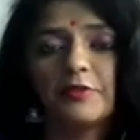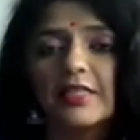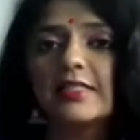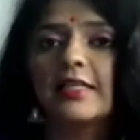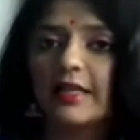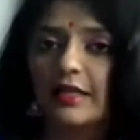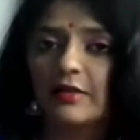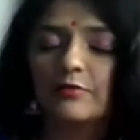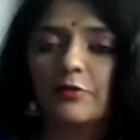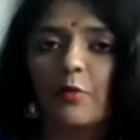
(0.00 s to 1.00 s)
the first
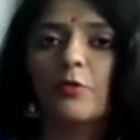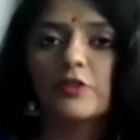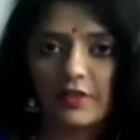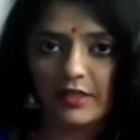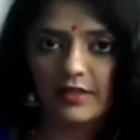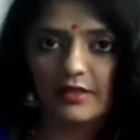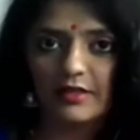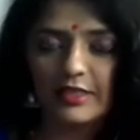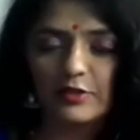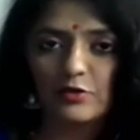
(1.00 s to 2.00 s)
thing and foremost
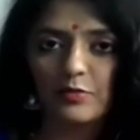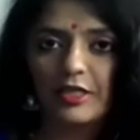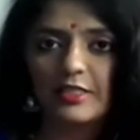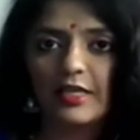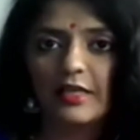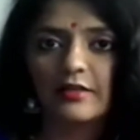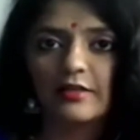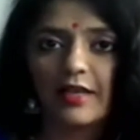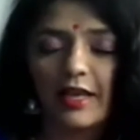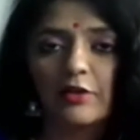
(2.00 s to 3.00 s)
thing that needs to be
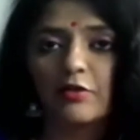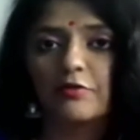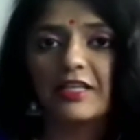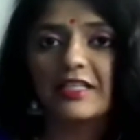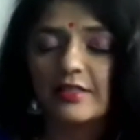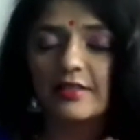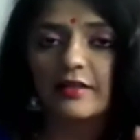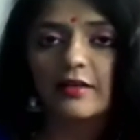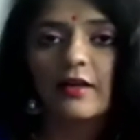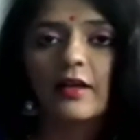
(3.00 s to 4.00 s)
taken care of
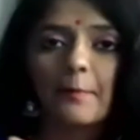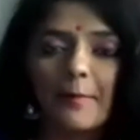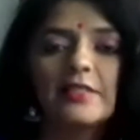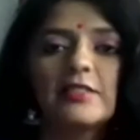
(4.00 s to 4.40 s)
is the